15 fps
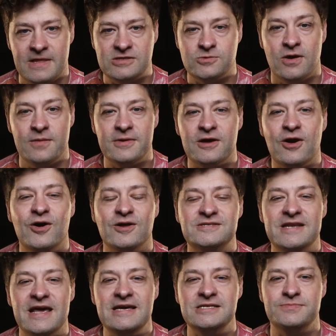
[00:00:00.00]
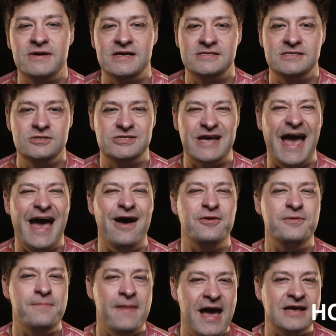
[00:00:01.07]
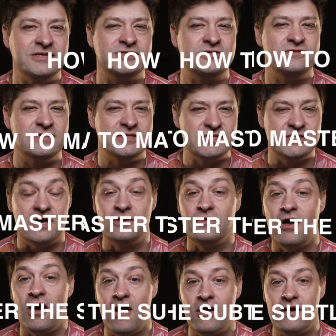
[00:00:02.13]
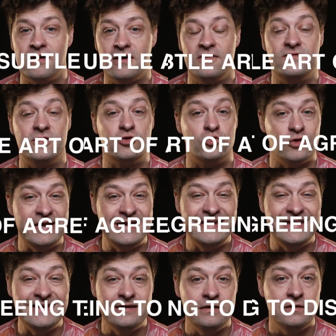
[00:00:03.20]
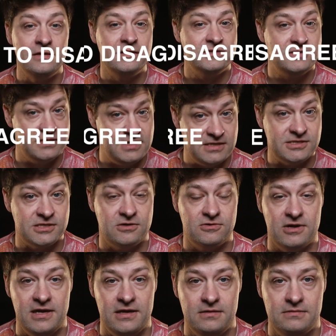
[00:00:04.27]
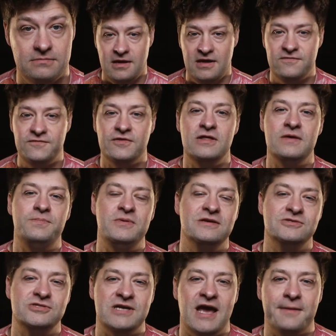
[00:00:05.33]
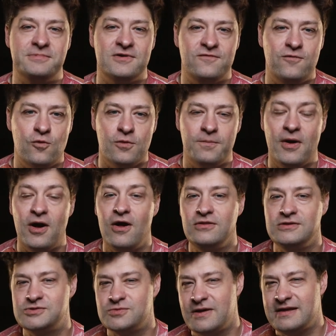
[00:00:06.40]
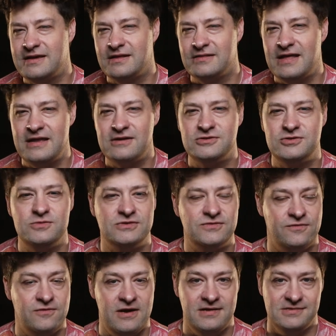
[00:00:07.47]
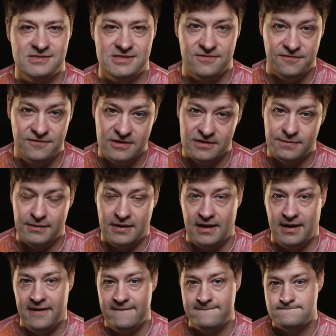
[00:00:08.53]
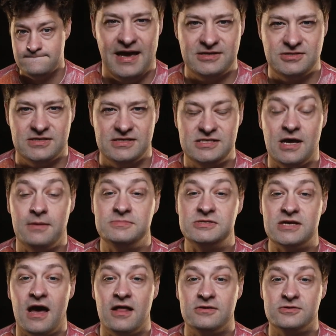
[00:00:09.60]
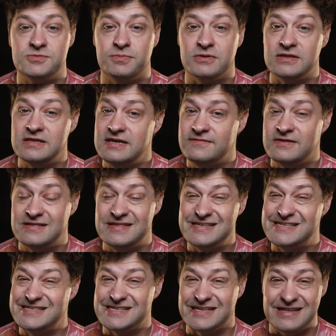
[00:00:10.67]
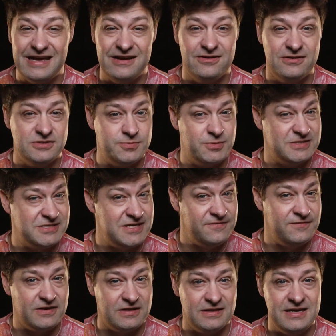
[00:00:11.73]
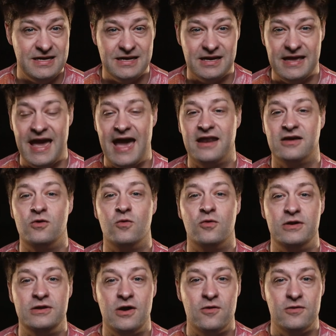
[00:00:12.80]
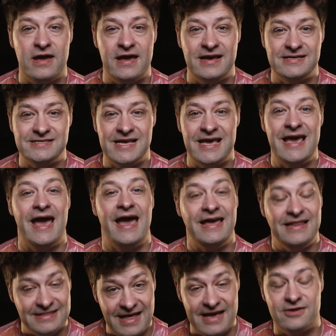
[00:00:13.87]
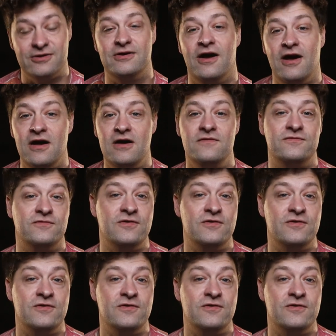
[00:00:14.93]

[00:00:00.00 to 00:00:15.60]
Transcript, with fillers: That's why I'm going to call today's message, How to Master the Subtle Art of Agreeing to Disagree. In Philippians chapter four, Paul is writing a letter to his friends in Philippi. Actually, some scholars believe that this is a letter and specifically in a category known as a letter of